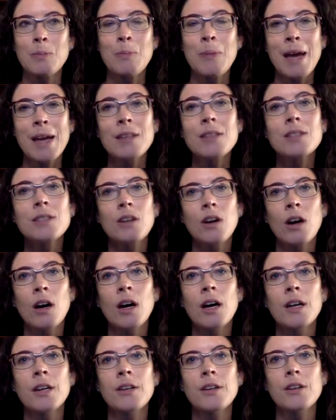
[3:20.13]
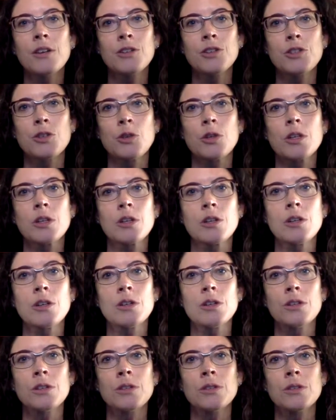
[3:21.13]
based on
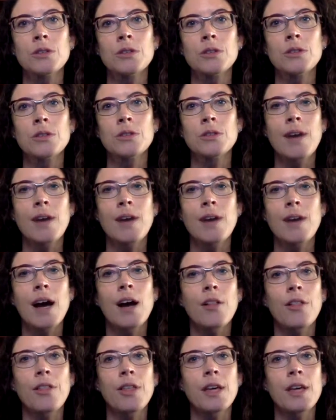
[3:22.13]
historical knowledge of how